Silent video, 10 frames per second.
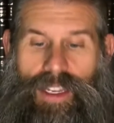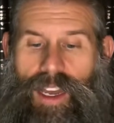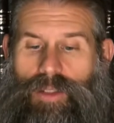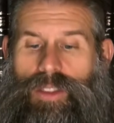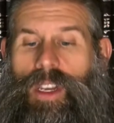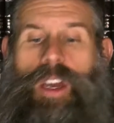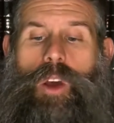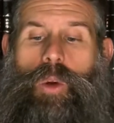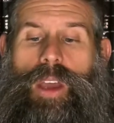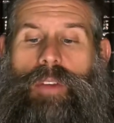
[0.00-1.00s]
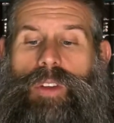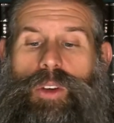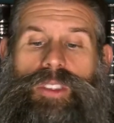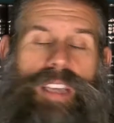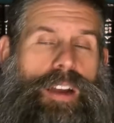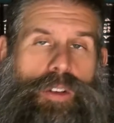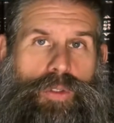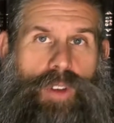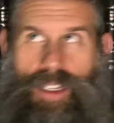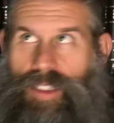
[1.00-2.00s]
count. We have no
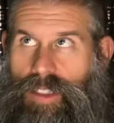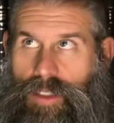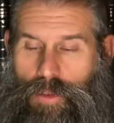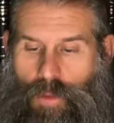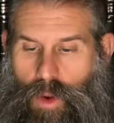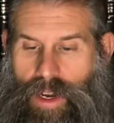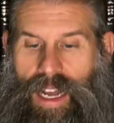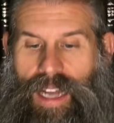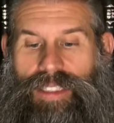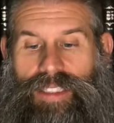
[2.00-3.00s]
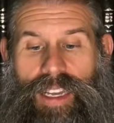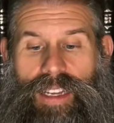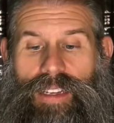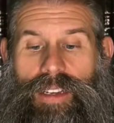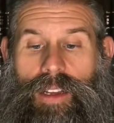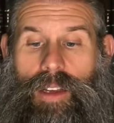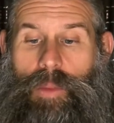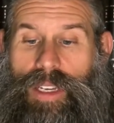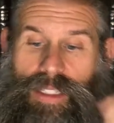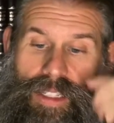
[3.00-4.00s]
sacrifices for God's sake,
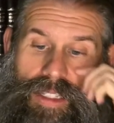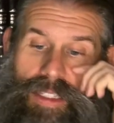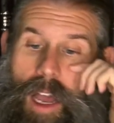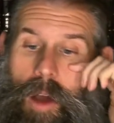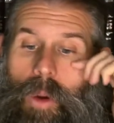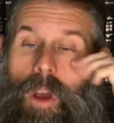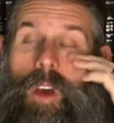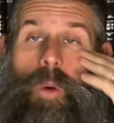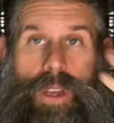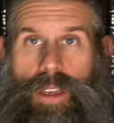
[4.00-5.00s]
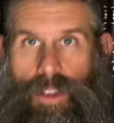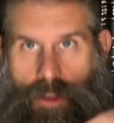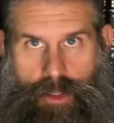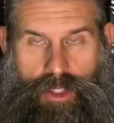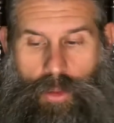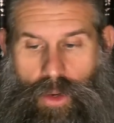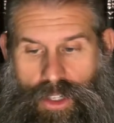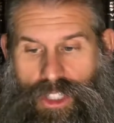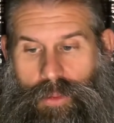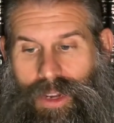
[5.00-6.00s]
because this is how we used to
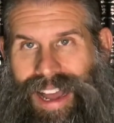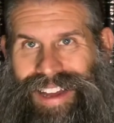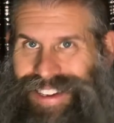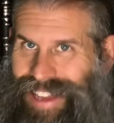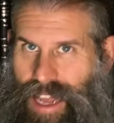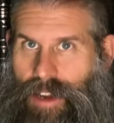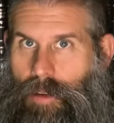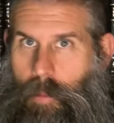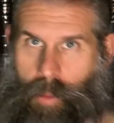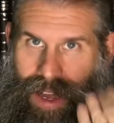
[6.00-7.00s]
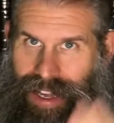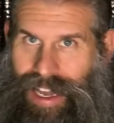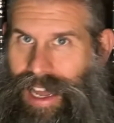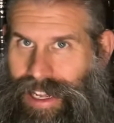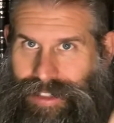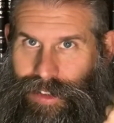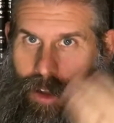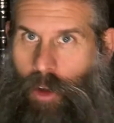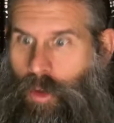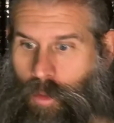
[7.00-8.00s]
worship God. Again, by God's
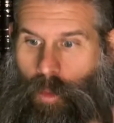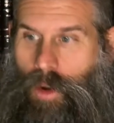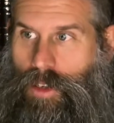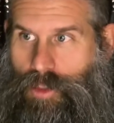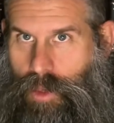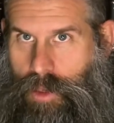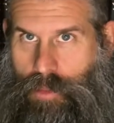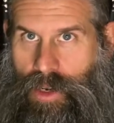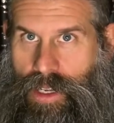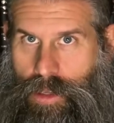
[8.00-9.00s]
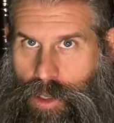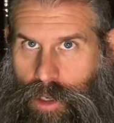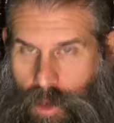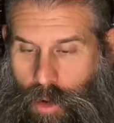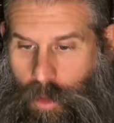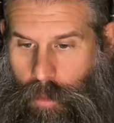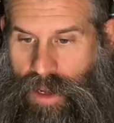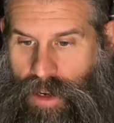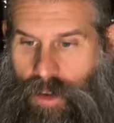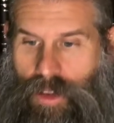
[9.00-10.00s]
own words, we bring the
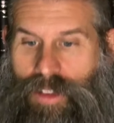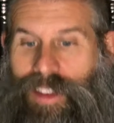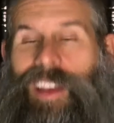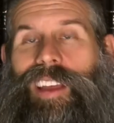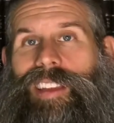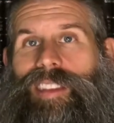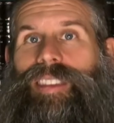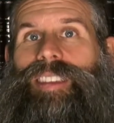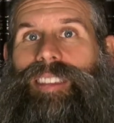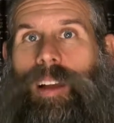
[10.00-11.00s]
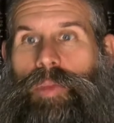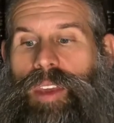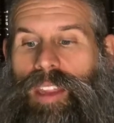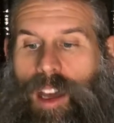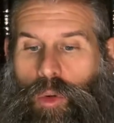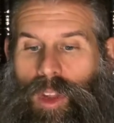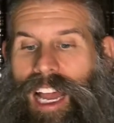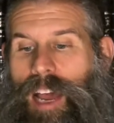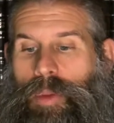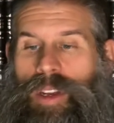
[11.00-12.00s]
korbanot. This is something that will
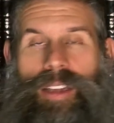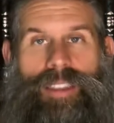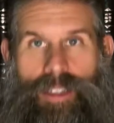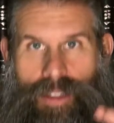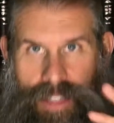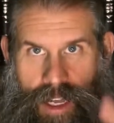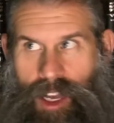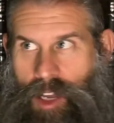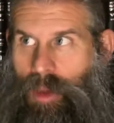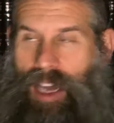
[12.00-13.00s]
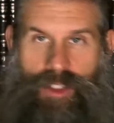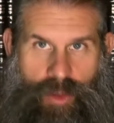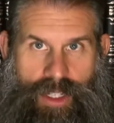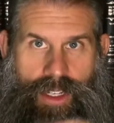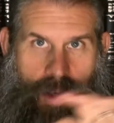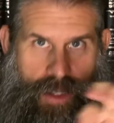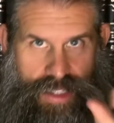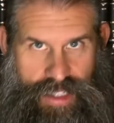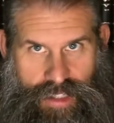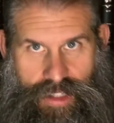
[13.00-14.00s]
happen until time, as we know it,
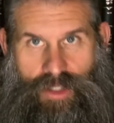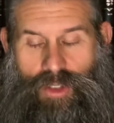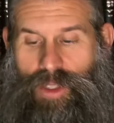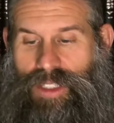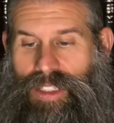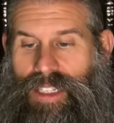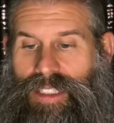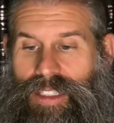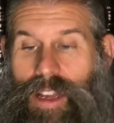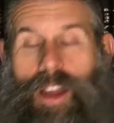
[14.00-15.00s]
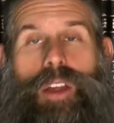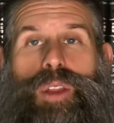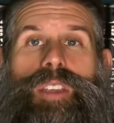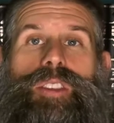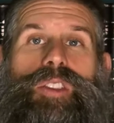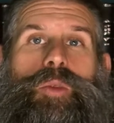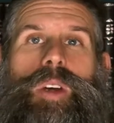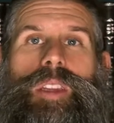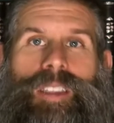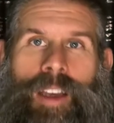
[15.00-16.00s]
ceases to exist. This is
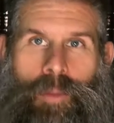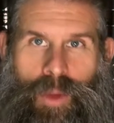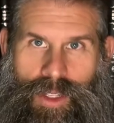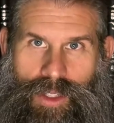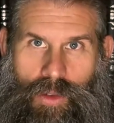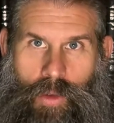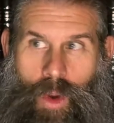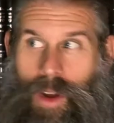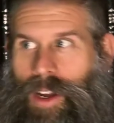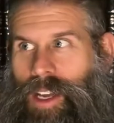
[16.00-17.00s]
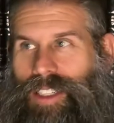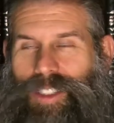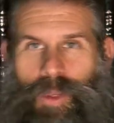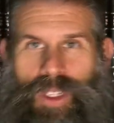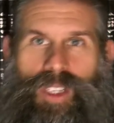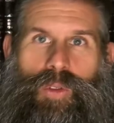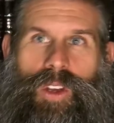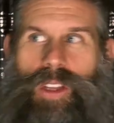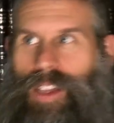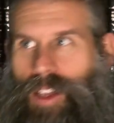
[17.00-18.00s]
what the temple is for.
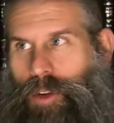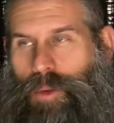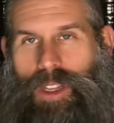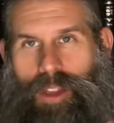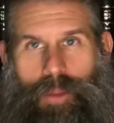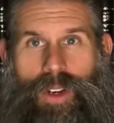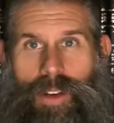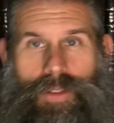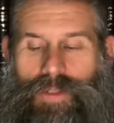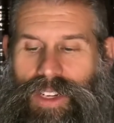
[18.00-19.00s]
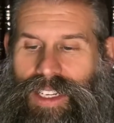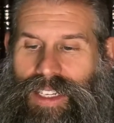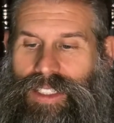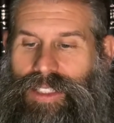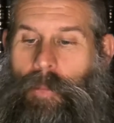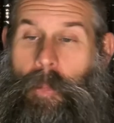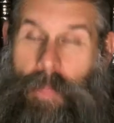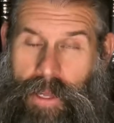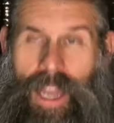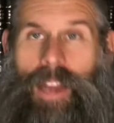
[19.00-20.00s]
Specifically, read the book of Leviticus.
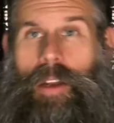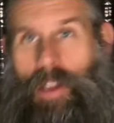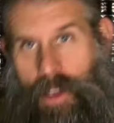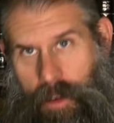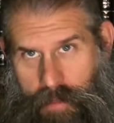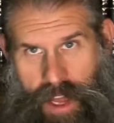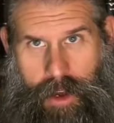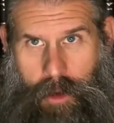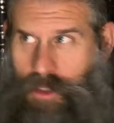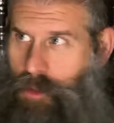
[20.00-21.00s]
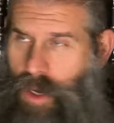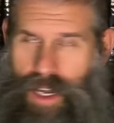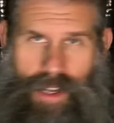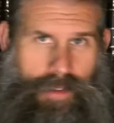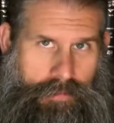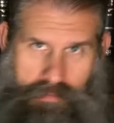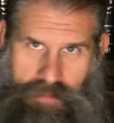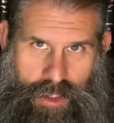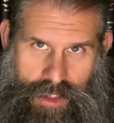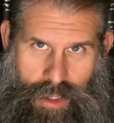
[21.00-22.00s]
Again, if that goes away,
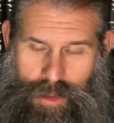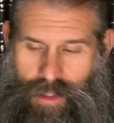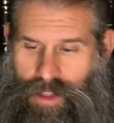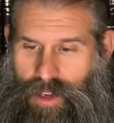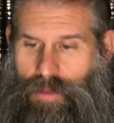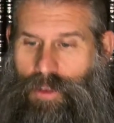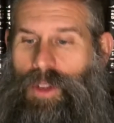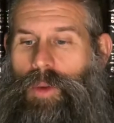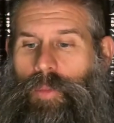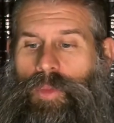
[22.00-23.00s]
there's nothing there for you.